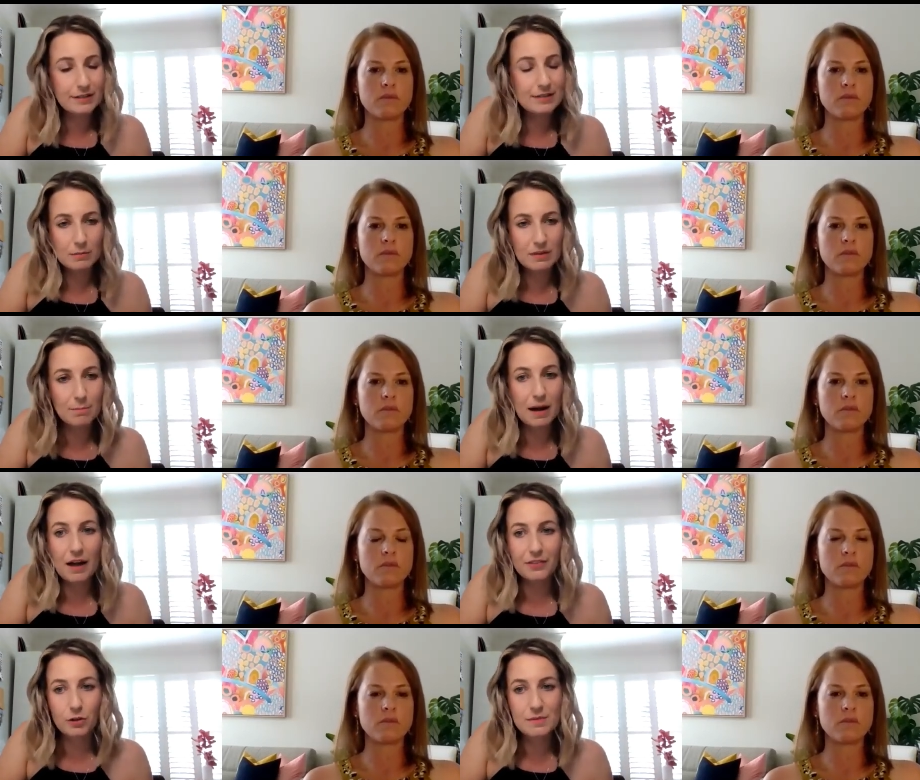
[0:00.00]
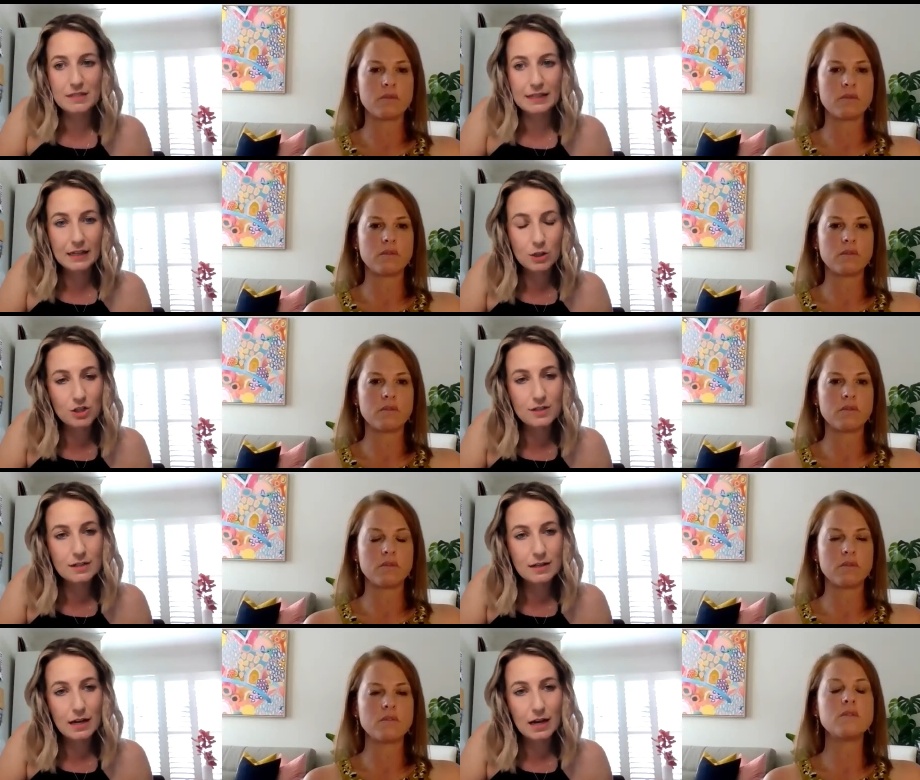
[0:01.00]
Speaker 1: with the bathrooms and the kitchen.
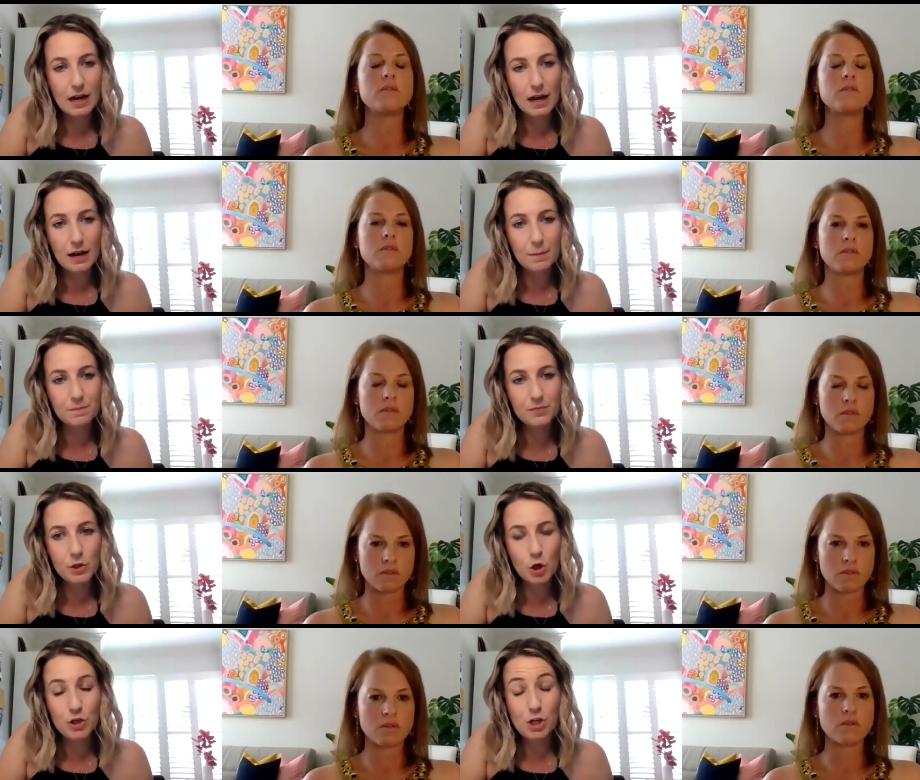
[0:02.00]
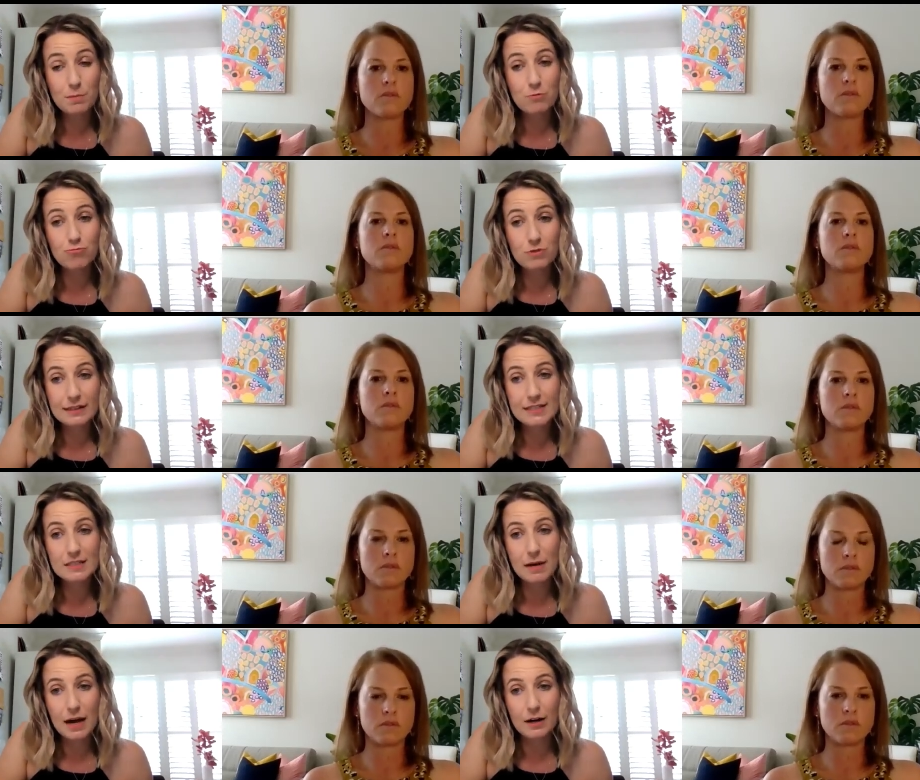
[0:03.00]
Um, you know, you can be really
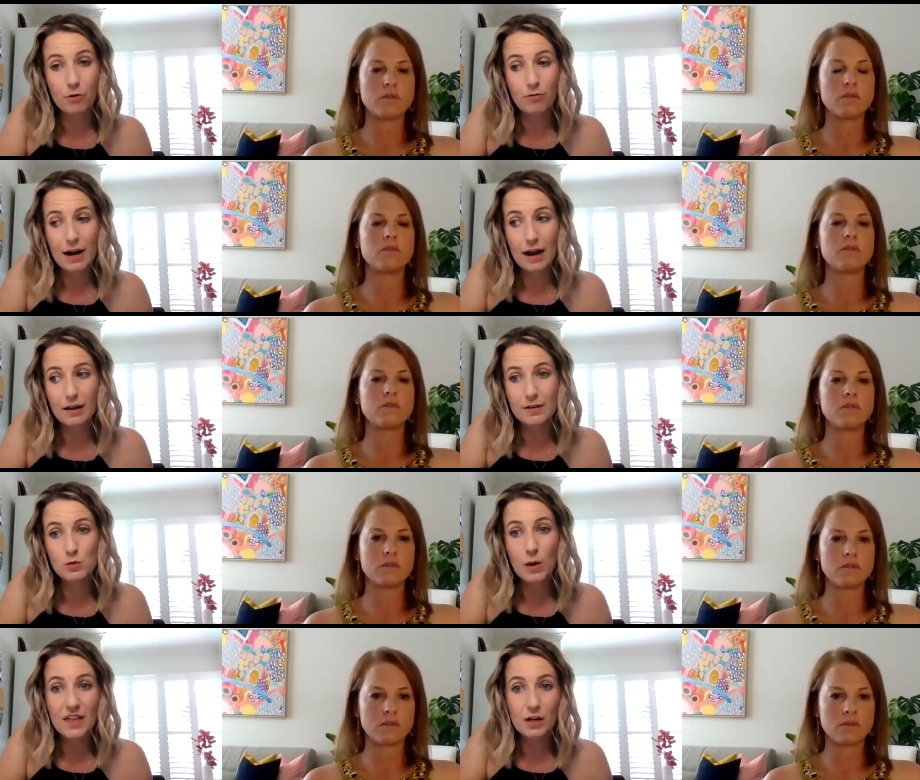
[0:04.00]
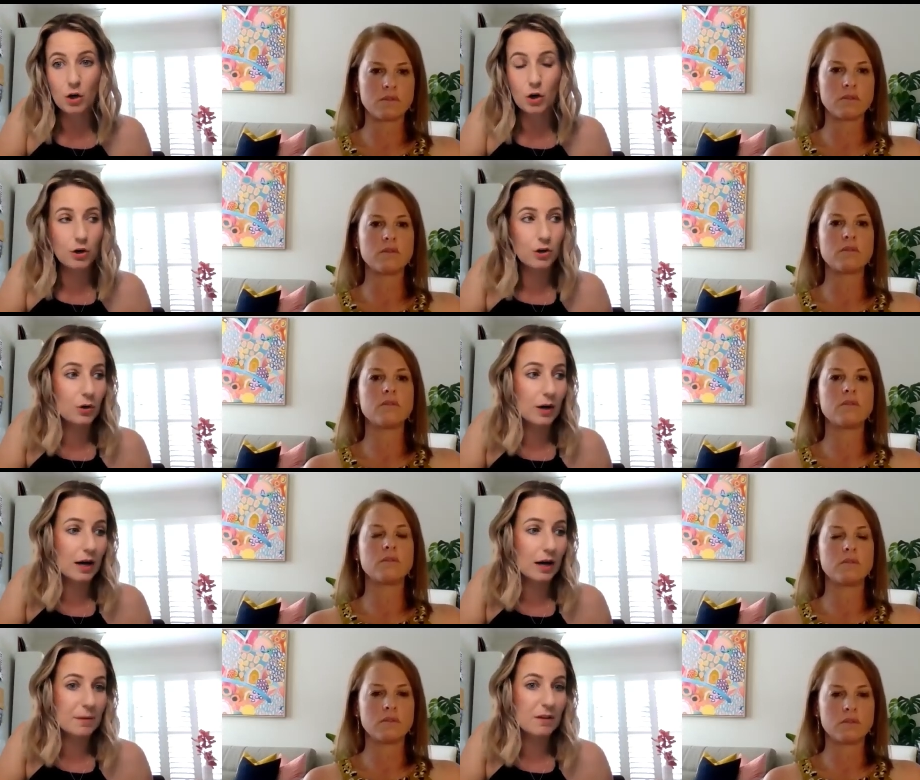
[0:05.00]
smart around where they go.
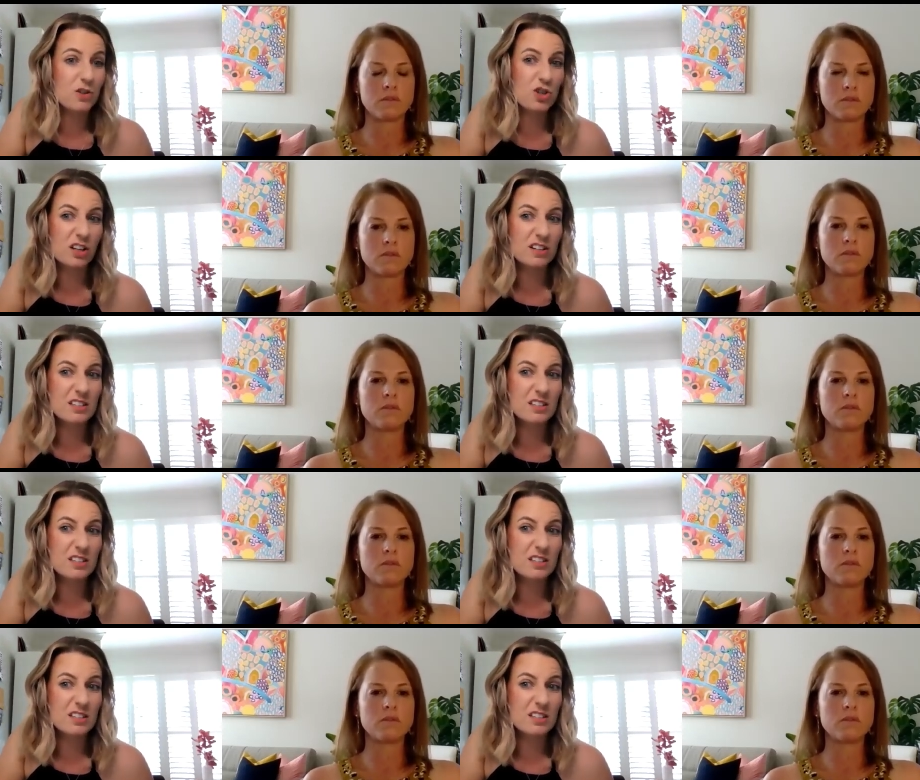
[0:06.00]
Um, if you do lots of,